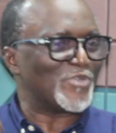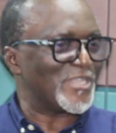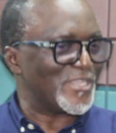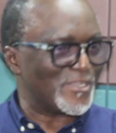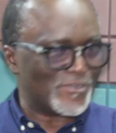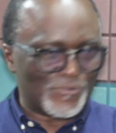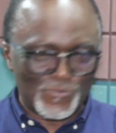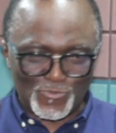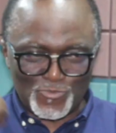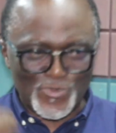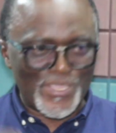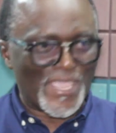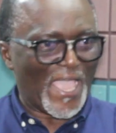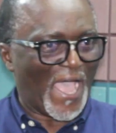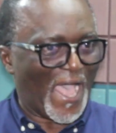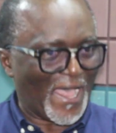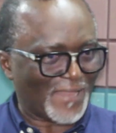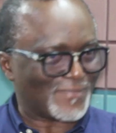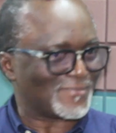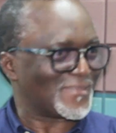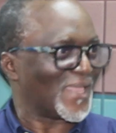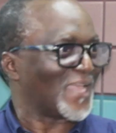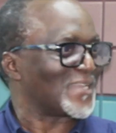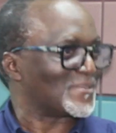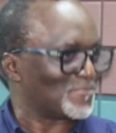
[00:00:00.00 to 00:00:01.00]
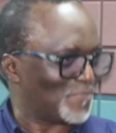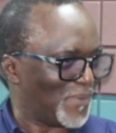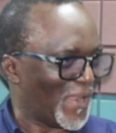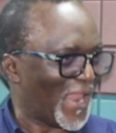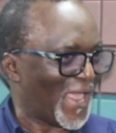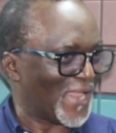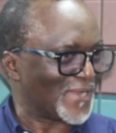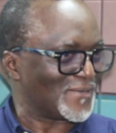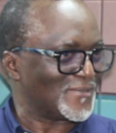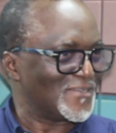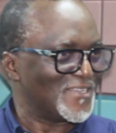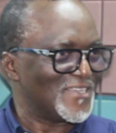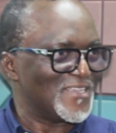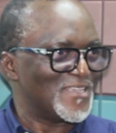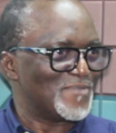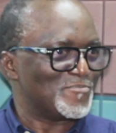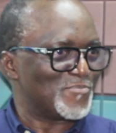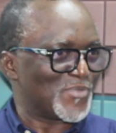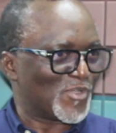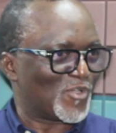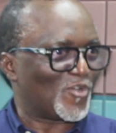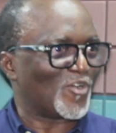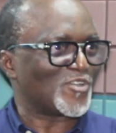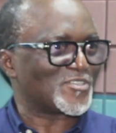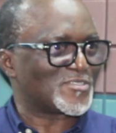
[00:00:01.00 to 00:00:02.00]
we had that plan
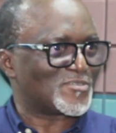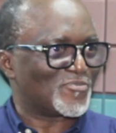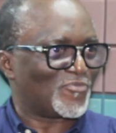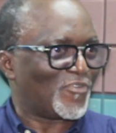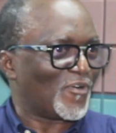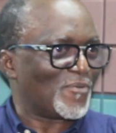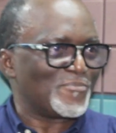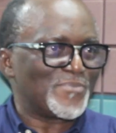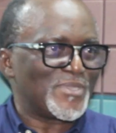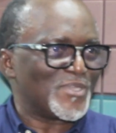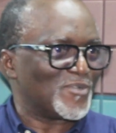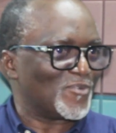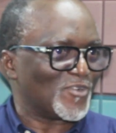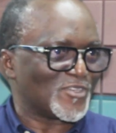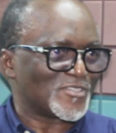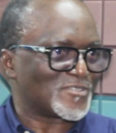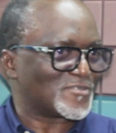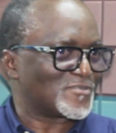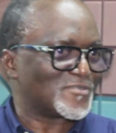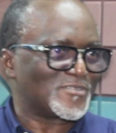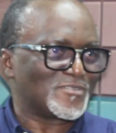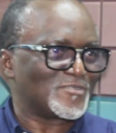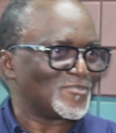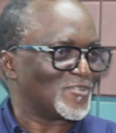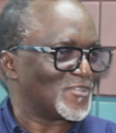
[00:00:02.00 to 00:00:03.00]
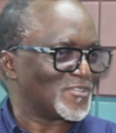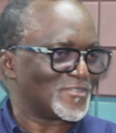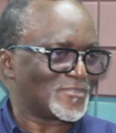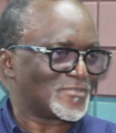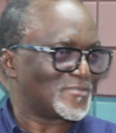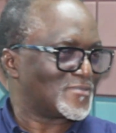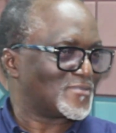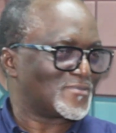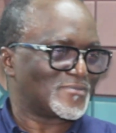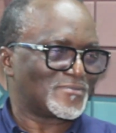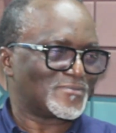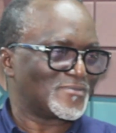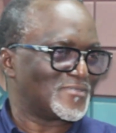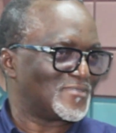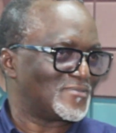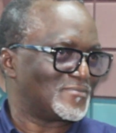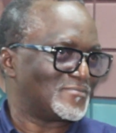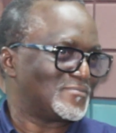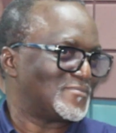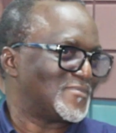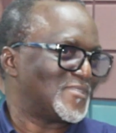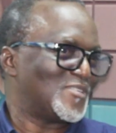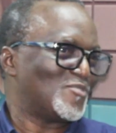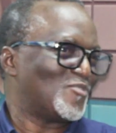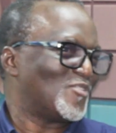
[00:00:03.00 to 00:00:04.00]
because for me it was
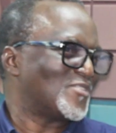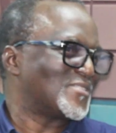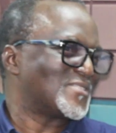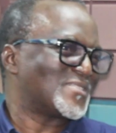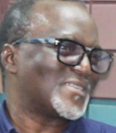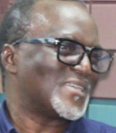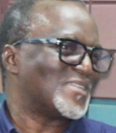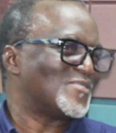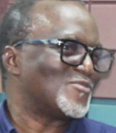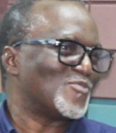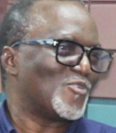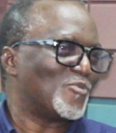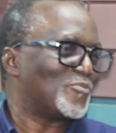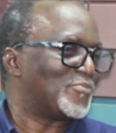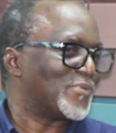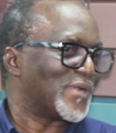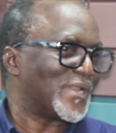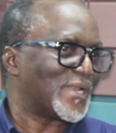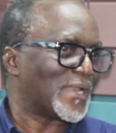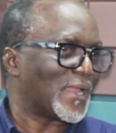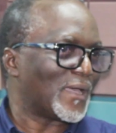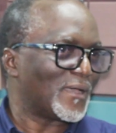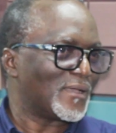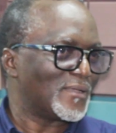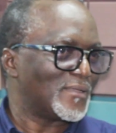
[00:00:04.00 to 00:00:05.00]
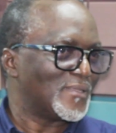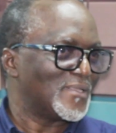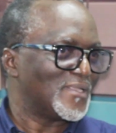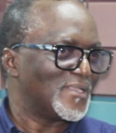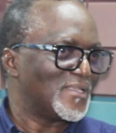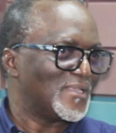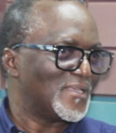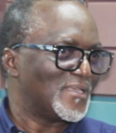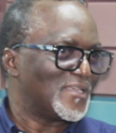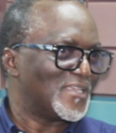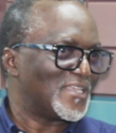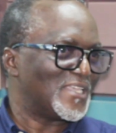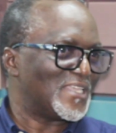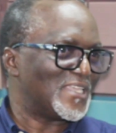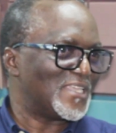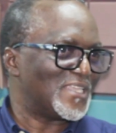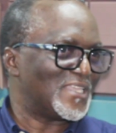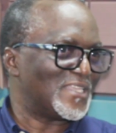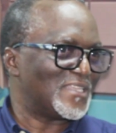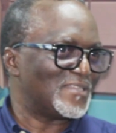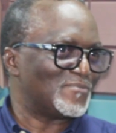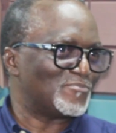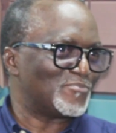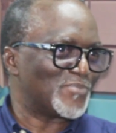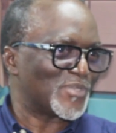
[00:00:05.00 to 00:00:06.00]
a no-brainer.
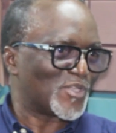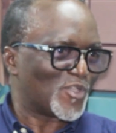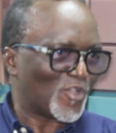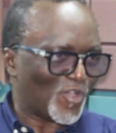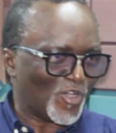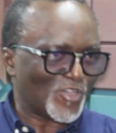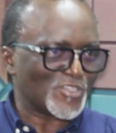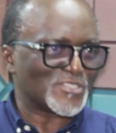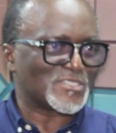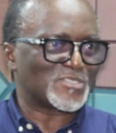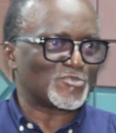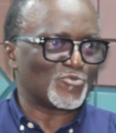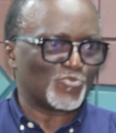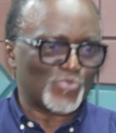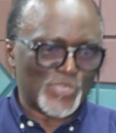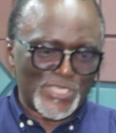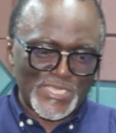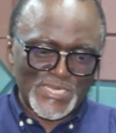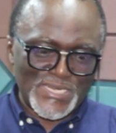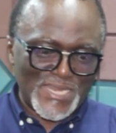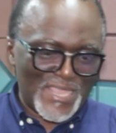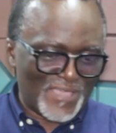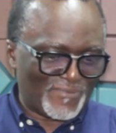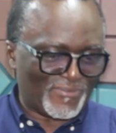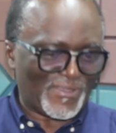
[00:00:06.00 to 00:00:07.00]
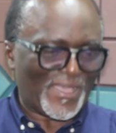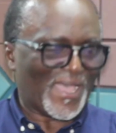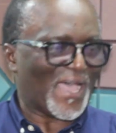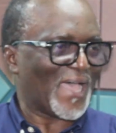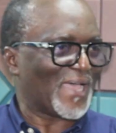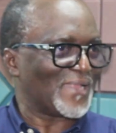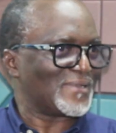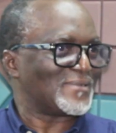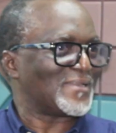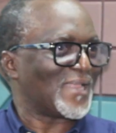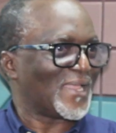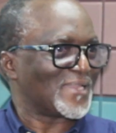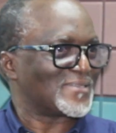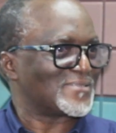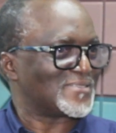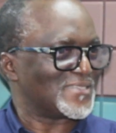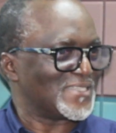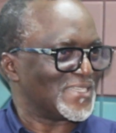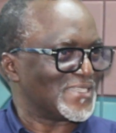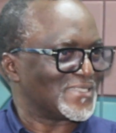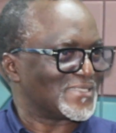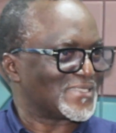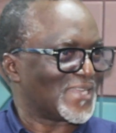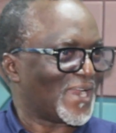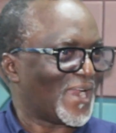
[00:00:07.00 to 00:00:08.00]
Because we never had that
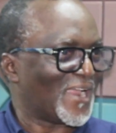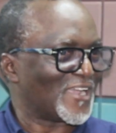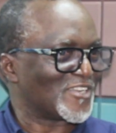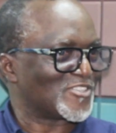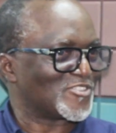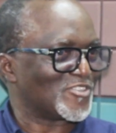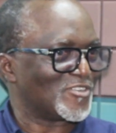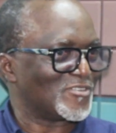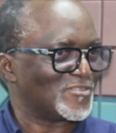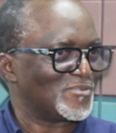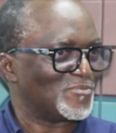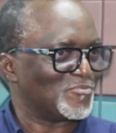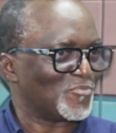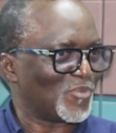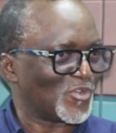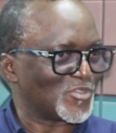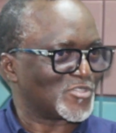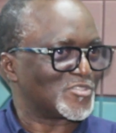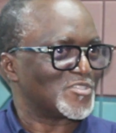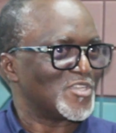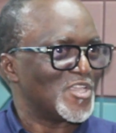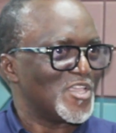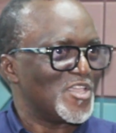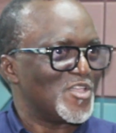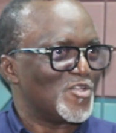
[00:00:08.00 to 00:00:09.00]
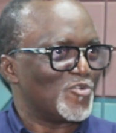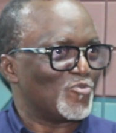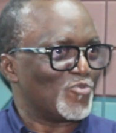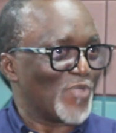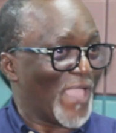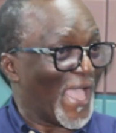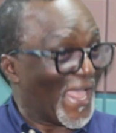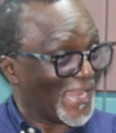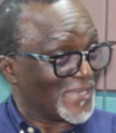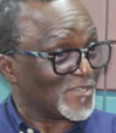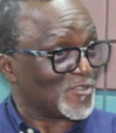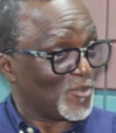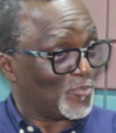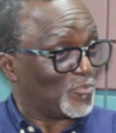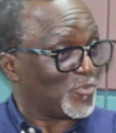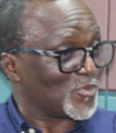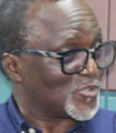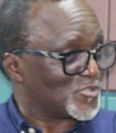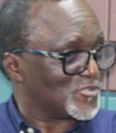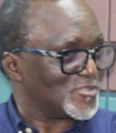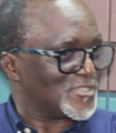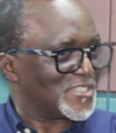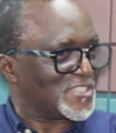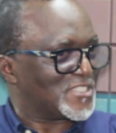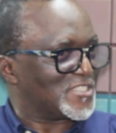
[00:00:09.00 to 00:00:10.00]
interaction, but we had the
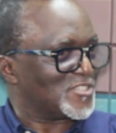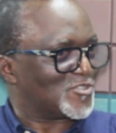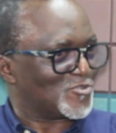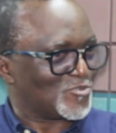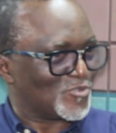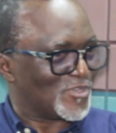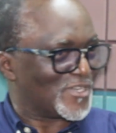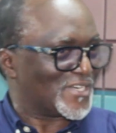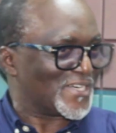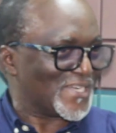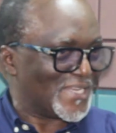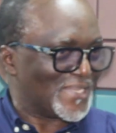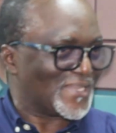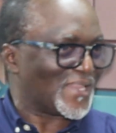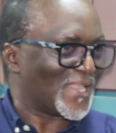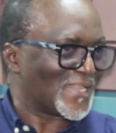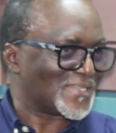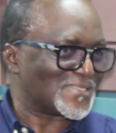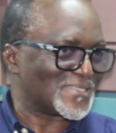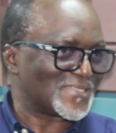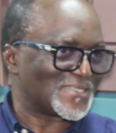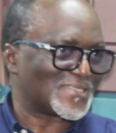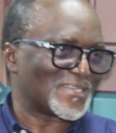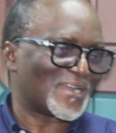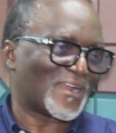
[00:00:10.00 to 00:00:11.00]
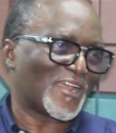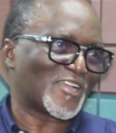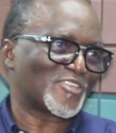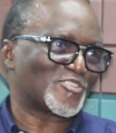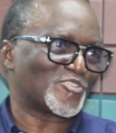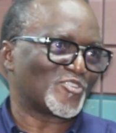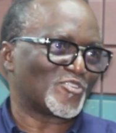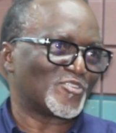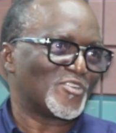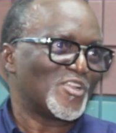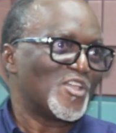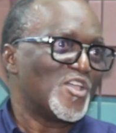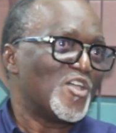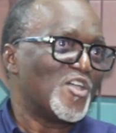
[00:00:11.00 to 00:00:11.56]
opportunity to create that interaction,